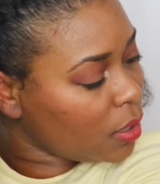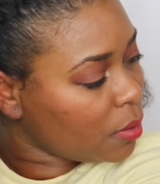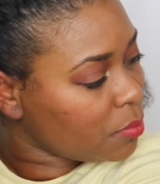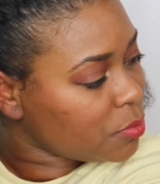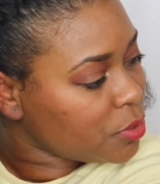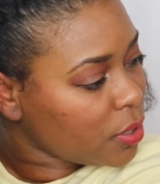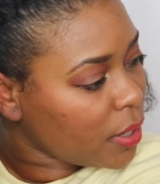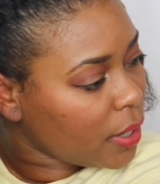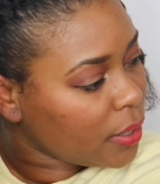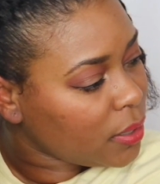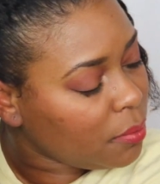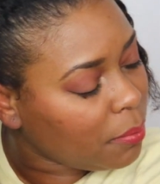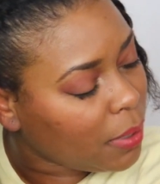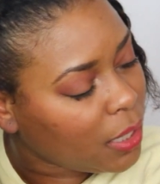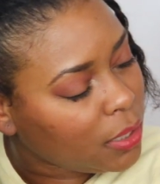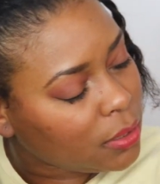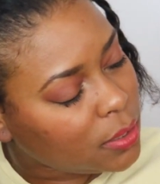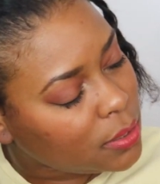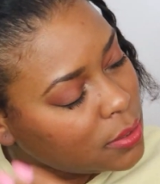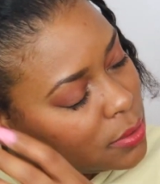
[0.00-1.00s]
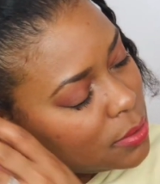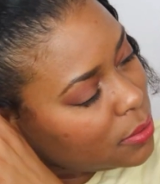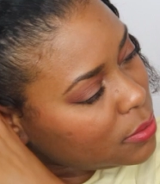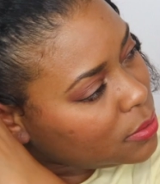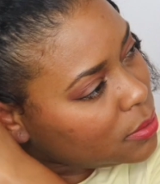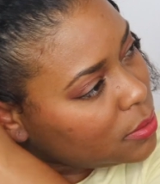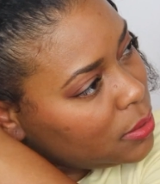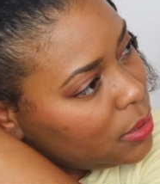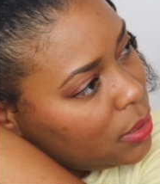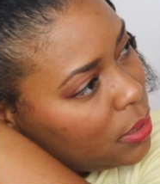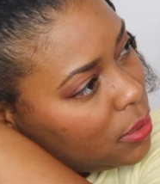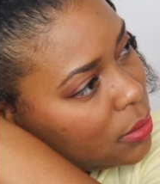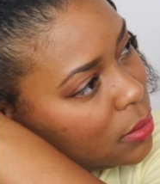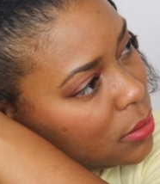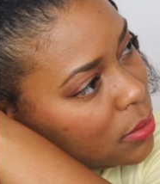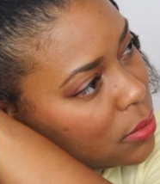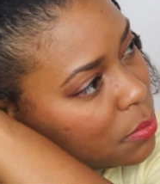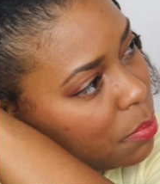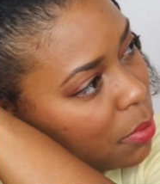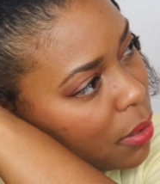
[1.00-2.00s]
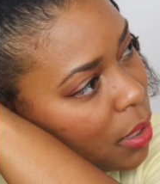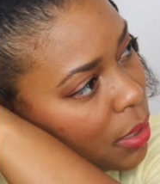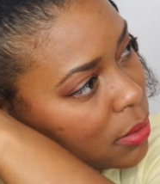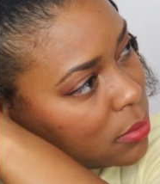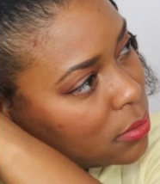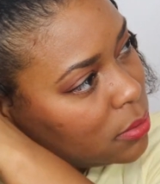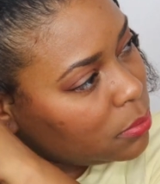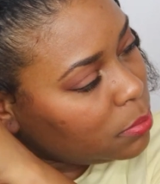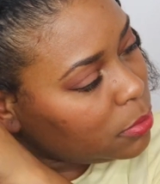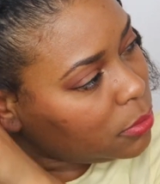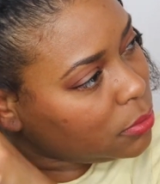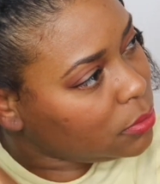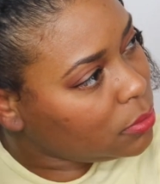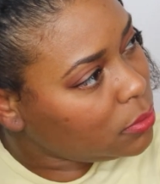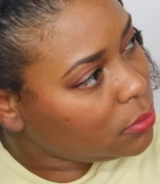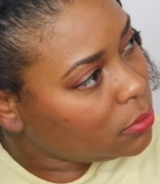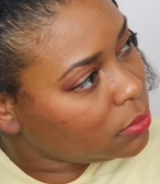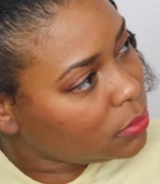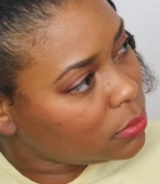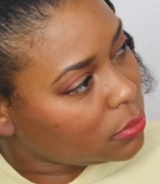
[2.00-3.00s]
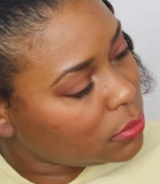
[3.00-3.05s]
I'm trying to make this as neat as possible.